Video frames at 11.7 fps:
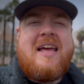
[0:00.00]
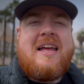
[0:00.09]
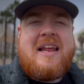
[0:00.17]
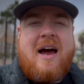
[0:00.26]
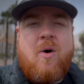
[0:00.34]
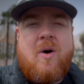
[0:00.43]

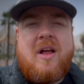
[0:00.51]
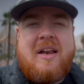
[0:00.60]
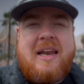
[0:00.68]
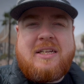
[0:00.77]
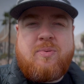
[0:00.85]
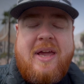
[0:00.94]
Now,
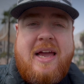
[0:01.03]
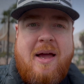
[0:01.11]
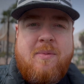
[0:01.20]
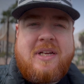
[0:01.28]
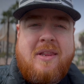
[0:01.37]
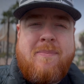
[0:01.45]
last week I
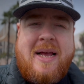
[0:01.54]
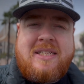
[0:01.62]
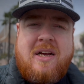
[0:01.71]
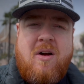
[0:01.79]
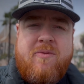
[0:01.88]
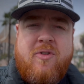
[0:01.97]
was at the
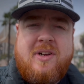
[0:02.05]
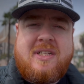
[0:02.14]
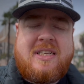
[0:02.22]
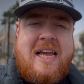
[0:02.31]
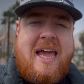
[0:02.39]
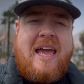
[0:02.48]
BESA
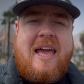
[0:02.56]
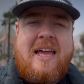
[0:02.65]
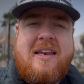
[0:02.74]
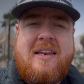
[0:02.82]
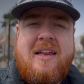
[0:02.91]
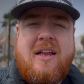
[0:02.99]
conference
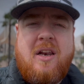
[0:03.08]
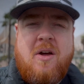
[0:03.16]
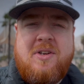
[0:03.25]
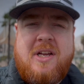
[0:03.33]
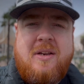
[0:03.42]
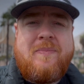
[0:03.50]
in
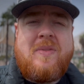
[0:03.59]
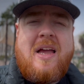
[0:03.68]
London,